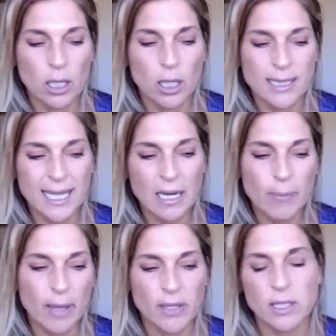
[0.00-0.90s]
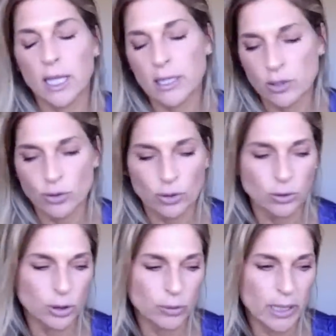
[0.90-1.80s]
it's not about these lessons are
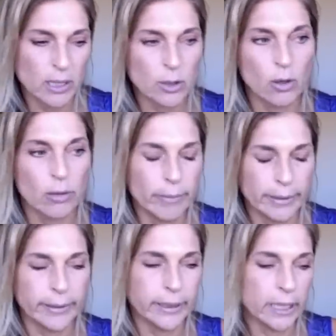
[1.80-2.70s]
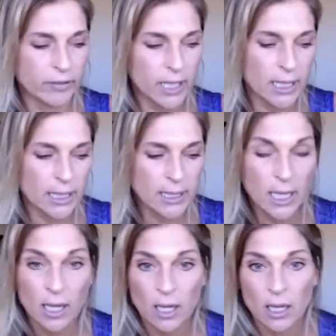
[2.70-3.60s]
learned because oh i'm married and have kids
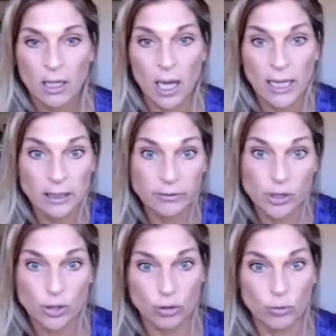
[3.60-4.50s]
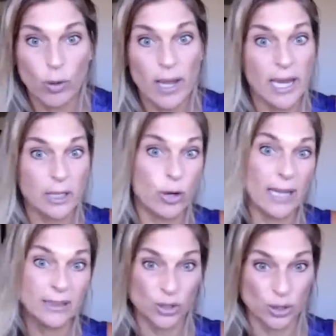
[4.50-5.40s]
i lived a certain way i
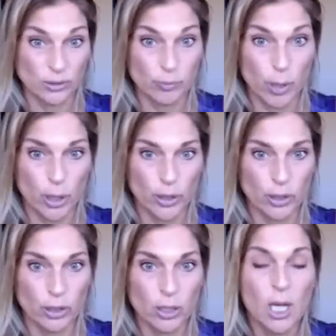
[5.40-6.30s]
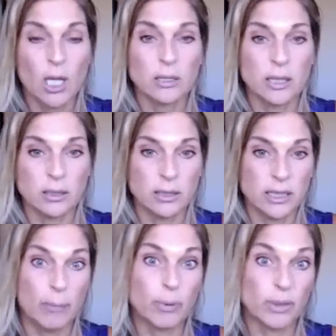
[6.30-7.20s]
attract a certain partner to,
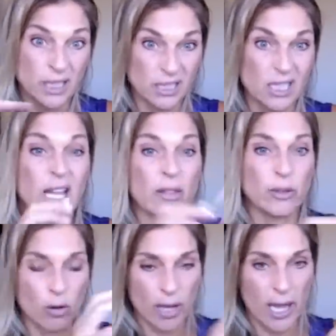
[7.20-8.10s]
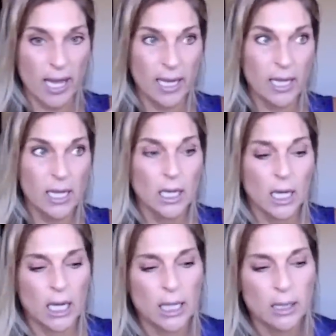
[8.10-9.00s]
separately and together okay
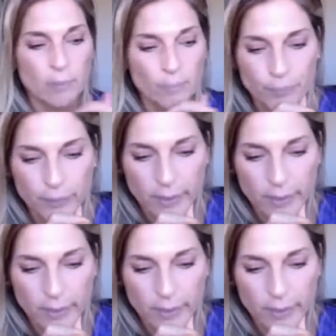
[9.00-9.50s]
um,